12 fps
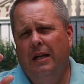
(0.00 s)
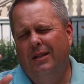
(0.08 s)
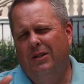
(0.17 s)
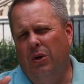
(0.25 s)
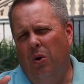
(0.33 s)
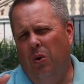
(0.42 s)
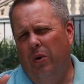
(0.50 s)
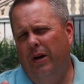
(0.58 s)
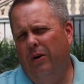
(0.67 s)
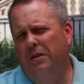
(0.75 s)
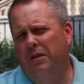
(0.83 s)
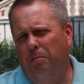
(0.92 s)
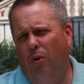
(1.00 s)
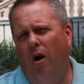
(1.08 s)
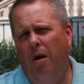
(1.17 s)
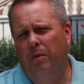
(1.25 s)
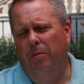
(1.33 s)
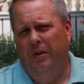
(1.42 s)
So here's the
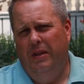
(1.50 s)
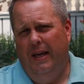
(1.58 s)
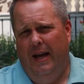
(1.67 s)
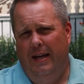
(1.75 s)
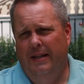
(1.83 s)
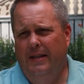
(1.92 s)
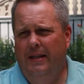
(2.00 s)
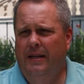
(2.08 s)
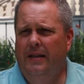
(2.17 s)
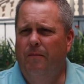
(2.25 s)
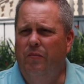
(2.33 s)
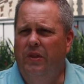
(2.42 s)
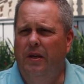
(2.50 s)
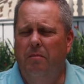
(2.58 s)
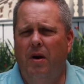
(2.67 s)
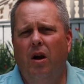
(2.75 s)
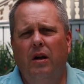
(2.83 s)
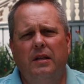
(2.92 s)
problem with that. The
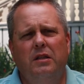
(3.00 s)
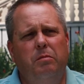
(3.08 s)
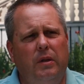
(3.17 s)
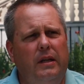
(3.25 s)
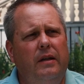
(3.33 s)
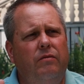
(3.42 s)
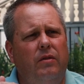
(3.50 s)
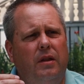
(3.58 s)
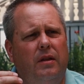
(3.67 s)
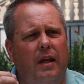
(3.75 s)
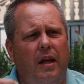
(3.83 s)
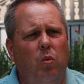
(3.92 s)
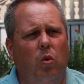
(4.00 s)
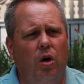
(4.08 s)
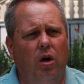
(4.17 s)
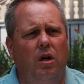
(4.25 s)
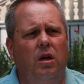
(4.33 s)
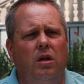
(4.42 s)
Americans believed that they
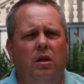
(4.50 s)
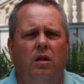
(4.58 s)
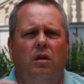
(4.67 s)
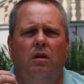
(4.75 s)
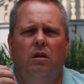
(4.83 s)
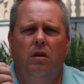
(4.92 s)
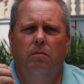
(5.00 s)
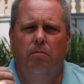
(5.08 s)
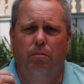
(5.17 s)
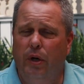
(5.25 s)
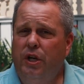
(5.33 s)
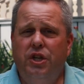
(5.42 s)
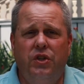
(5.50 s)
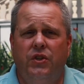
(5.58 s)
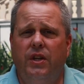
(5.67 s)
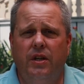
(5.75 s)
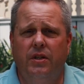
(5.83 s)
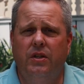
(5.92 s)
were British
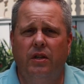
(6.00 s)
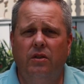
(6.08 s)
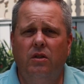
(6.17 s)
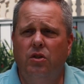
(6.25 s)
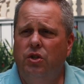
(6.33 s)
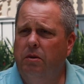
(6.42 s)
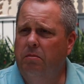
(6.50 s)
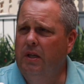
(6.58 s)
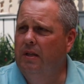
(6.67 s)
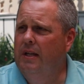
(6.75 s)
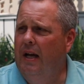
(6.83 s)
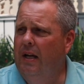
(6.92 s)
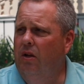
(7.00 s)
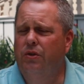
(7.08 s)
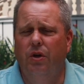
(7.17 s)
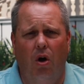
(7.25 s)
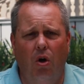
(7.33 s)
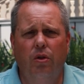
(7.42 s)
citizens and should be entitled
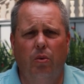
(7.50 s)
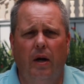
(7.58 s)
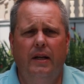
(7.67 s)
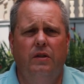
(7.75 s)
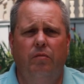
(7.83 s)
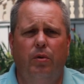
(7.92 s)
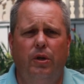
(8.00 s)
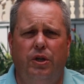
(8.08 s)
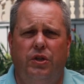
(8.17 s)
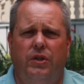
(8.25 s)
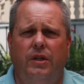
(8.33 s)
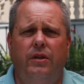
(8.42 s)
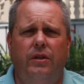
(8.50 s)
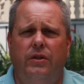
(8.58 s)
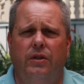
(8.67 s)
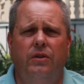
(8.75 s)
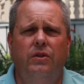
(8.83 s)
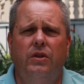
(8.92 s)
to all the rights of British
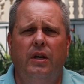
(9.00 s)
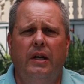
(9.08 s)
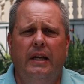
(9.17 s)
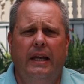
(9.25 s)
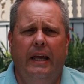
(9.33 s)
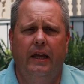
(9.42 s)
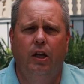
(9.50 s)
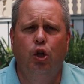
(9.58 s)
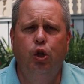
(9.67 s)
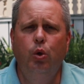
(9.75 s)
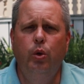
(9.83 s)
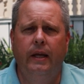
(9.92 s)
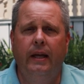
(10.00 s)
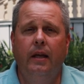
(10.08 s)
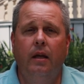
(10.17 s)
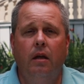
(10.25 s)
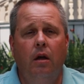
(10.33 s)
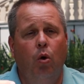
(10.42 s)
citizens,
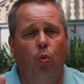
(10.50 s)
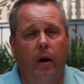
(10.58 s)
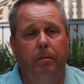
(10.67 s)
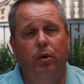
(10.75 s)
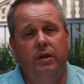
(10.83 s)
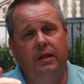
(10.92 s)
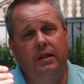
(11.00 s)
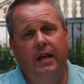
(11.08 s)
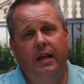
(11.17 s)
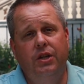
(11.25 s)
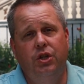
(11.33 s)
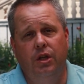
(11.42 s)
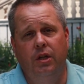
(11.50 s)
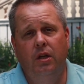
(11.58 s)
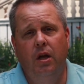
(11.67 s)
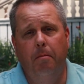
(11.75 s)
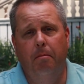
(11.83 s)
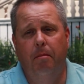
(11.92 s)
including
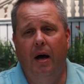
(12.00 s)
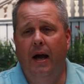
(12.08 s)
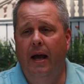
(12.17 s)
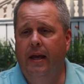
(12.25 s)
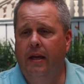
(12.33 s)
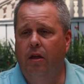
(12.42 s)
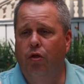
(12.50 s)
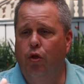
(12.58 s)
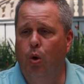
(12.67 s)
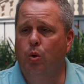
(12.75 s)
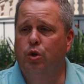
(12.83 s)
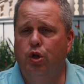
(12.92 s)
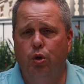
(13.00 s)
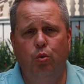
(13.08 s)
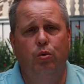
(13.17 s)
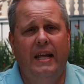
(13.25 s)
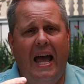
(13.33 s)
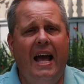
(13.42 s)
representation by those
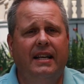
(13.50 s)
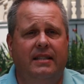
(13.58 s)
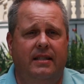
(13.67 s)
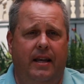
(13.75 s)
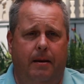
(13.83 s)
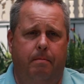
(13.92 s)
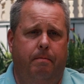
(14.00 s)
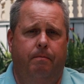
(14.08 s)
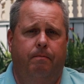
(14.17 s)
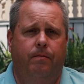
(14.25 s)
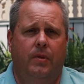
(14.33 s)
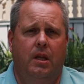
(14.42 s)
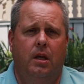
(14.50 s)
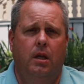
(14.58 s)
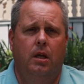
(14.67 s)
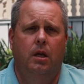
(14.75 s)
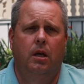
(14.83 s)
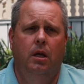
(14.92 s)
who taxed them.
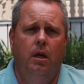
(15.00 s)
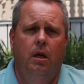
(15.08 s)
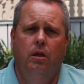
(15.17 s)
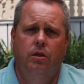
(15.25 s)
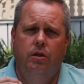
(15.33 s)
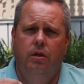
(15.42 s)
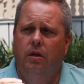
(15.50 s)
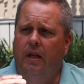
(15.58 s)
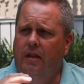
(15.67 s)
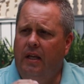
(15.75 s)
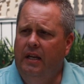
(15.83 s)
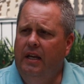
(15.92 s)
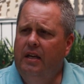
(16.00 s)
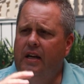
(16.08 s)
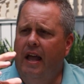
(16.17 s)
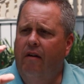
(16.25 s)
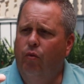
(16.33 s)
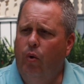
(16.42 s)
That they needed
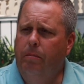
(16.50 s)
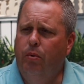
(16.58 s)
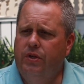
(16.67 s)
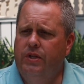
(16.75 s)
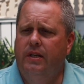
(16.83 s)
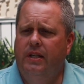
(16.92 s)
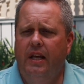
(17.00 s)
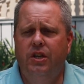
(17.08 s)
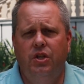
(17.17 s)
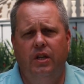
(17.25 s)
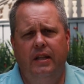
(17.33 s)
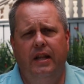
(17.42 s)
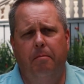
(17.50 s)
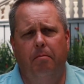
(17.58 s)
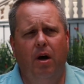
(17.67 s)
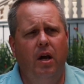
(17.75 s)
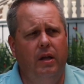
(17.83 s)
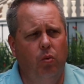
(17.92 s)
to have representation in that
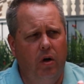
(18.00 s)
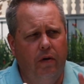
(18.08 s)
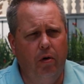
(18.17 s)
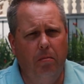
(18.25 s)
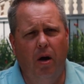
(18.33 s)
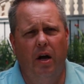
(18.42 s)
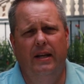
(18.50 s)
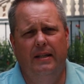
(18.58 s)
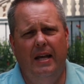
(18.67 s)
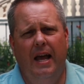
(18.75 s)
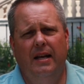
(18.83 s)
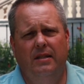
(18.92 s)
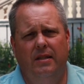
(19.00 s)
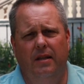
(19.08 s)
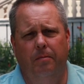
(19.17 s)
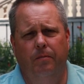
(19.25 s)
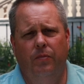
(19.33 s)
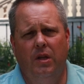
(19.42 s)
body, whatever body taxed
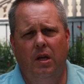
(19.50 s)
them.